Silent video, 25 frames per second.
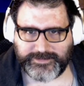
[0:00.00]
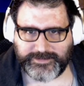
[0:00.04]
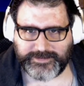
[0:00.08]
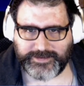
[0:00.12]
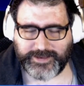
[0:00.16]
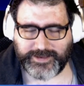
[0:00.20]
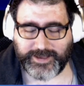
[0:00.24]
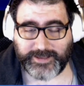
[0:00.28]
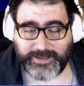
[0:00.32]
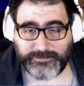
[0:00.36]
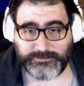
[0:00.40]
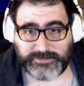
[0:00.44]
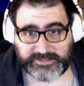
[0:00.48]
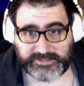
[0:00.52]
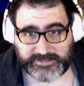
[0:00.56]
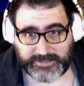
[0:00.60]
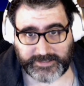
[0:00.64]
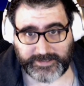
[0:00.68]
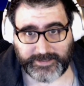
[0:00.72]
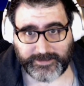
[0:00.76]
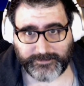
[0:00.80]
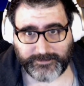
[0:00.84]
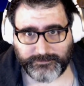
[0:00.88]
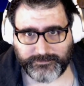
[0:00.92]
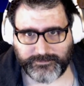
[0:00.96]
I'm
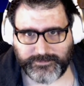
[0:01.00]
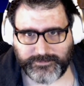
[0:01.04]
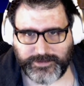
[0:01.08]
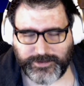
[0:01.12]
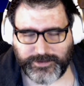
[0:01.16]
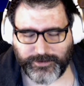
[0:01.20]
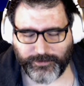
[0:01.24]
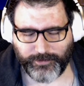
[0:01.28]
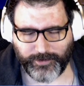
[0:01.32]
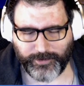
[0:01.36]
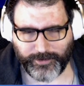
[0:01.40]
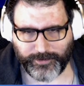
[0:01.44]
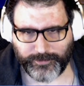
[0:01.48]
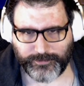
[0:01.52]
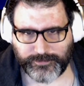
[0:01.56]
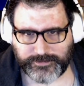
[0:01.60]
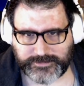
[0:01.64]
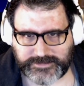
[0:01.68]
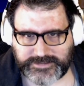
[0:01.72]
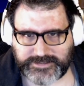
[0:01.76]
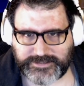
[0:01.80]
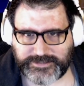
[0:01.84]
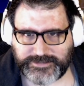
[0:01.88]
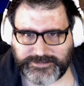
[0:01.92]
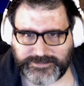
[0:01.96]
Sam, your
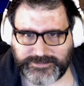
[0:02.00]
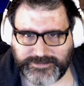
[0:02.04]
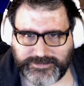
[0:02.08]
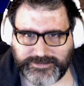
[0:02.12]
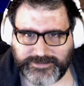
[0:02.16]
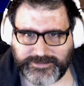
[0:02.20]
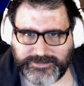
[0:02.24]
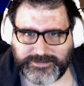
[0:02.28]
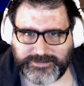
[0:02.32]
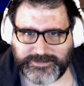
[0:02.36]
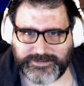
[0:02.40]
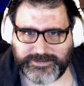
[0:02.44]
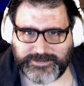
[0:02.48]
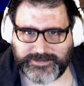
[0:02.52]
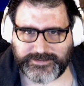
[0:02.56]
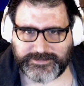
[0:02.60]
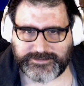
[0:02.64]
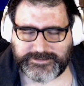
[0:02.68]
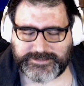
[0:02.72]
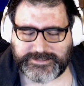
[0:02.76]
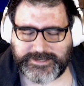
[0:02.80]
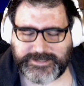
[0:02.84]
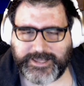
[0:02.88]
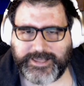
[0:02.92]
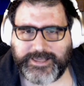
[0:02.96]
host.
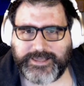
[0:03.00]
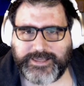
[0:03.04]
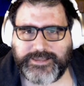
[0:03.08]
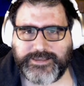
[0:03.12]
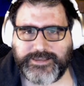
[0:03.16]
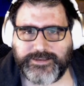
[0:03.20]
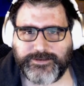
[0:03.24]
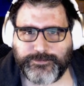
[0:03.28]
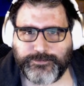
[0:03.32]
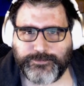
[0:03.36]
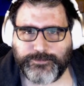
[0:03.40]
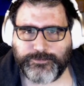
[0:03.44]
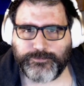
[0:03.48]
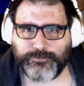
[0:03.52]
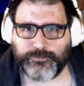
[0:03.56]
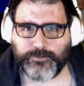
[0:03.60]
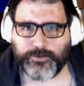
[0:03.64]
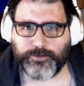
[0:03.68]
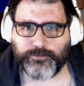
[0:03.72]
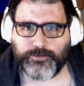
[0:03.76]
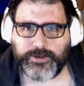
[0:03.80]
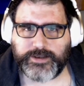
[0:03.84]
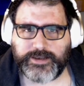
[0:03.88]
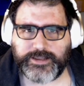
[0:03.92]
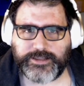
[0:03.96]
Today, we're
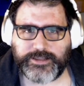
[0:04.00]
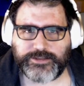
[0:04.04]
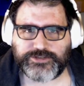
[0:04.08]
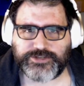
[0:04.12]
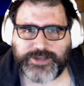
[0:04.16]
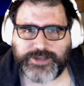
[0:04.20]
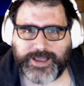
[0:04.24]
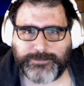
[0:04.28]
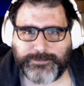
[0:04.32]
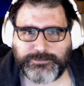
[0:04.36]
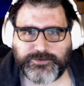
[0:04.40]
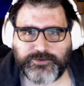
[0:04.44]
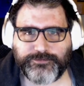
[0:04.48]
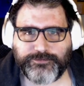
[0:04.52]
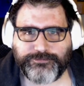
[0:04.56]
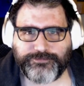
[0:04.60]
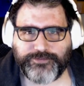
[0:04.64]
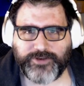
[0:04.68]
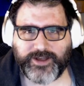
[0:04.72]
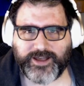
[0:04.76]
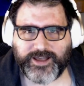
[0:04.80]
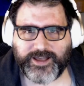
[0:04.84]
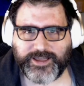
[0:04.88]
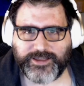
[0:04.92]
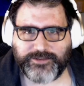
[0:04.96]
reading Chapter
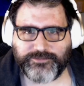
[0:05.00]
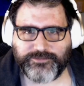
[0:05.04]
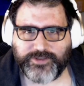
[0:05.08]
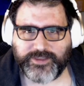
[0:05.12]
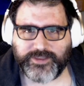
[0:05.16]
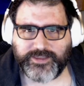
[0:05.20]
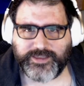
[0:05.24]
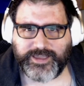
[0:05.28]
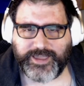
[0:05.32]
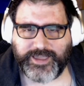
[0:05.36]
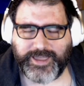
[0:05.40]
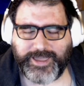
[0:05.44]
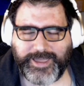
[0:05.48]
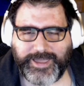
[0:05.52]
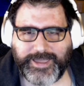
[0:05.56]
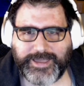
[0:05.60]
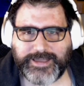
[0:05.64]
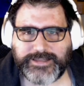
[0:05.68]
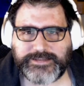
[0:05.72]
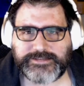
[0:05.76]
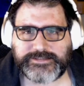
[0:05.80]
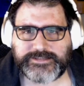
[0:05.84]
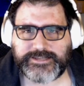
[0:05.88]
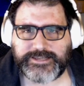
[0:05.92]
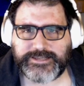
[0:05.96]
5,
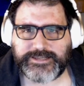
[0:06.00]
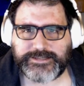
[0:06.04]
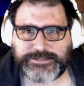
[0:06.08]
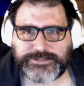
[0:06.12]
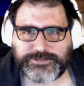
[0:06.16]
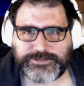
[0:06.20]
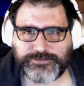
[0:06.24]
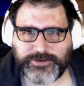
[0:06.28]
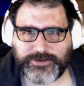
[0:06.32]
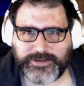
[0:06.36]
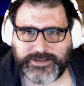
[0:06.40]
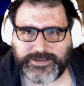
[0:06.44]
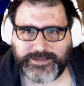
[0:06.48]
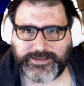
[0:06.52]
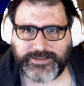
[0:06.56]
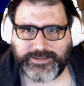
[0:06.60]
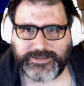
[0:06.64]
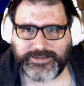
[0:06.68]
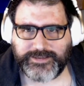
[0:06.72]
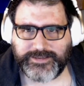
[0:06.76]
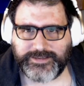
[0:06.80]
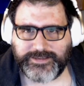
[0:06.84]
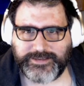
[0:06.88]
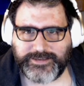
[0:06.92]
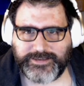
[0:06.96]
Anne's History,
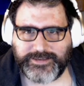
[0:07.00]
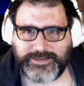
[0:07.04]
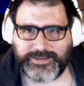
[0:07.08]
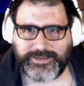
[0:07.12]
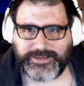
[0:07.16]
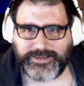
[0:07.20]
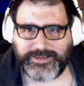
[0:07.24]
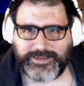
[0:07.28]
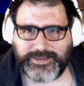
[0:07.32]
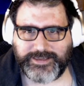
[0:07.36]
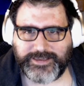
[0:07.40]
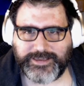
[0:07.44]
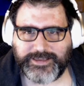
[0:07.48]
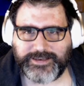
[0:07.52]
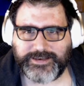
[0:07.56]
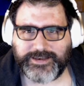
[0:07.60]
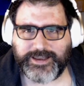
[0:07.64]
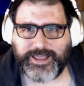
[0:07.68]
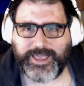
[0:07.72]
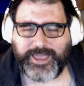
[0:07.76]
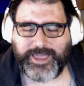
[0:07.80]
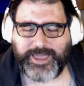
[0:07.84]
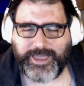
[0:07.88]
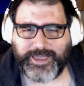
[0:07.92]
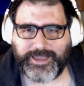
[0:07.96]
in
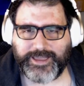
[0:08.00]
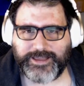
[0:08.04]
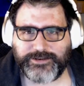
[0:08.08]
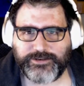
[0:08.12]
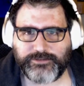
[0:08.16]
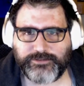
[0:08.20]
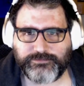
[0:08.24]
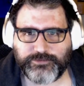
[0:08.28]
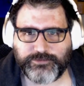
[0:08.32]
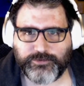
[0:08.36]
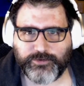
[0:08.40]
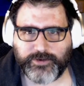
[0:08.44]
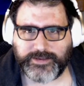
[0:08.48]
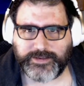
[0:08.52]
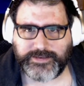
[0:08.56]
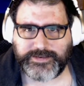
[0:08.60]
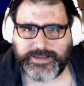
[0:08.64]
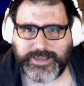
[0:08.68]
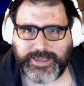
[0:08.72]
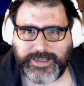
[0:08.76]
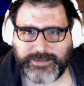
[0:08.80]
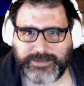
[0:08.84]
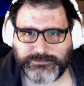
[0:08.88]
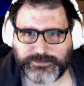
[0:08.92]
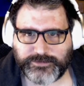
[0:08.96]
Anne of Green
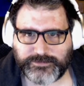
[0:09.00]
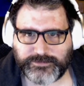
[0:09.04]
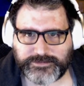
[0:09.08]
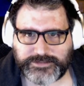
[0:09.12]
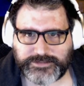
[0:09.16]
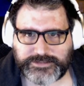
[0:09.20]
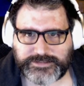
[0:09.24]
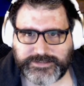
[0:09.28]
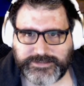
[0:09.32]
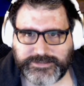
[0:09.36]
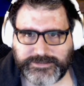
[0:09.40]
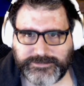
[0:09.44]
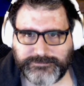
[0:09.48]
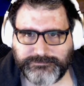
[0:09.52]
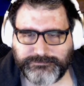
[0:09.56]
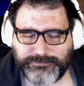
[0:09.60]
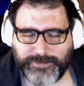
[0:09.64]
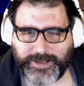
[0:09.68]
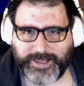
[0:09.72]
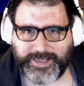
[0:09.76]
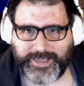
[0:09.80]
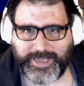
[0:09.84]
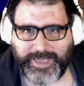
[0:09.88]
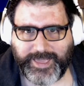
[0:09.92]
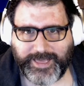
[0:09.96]
Gables
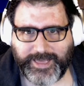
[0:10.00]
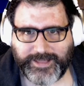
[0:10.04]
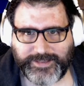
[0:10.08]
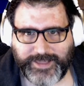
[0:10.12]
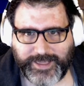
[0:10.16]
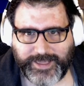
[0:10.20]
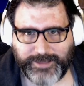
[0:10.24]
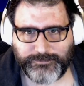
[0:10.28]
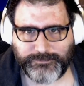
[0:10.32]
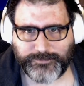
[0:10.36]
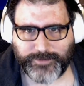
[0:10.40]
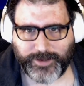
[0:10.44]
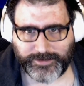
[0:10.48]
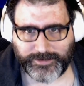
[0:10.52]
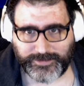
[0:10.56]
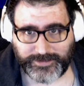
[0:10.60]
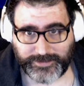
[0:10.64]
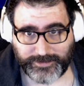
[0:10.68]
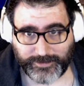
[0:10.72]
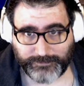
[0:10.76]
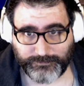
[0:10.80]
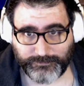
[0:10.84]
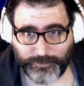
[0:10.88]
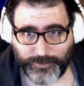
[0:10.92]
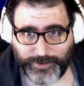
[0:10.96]
by L.M.
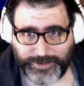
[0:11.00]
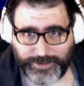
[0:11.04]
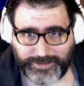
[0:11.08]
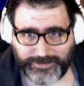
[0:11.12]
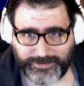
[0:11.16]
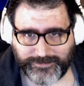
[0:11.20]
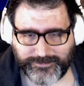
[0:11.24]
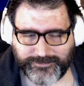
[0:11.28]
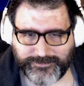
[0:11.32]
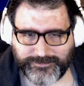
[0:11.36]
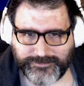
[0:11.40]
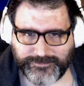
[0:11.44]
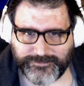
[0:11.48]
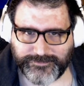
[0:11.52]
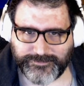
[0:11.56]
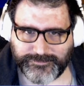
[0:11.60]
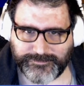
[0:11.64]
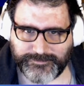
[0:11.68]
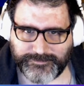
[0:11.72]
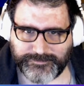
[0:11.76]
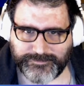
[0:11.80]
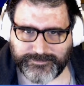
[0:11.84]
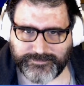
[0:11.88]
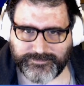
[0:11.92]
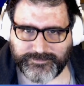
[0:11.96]
Montgomery.
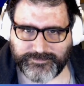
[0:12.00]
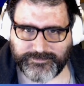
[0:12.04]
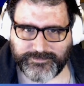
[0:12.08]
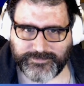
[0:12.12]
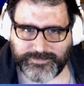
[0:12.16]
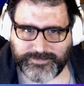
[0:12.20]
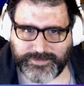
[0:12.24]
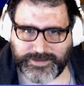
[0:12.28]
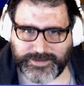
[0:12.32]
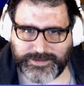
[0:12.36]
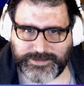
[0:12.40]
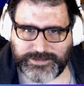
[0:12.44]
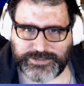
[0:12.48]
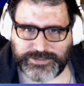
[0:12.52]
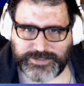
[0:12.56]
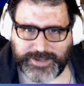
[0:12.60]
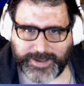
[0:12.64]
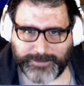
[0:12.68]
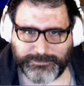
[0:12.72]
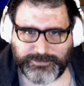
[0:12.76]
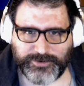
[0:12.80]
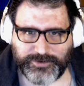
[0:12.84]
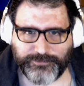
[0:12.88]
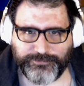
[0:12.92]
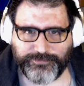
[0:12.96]

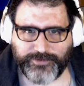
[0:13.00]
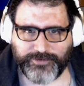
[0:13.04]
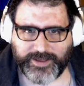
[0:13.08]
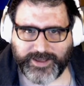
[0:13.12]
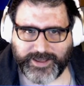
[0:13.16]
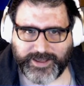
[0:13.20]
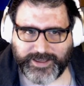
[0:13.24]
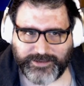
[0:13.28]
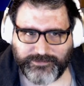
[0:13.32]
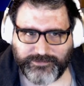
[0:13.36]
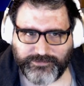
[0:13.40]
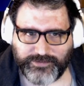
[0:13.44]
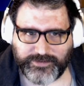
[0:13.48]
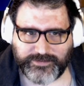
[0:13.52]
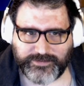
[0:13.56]
Chapter 5.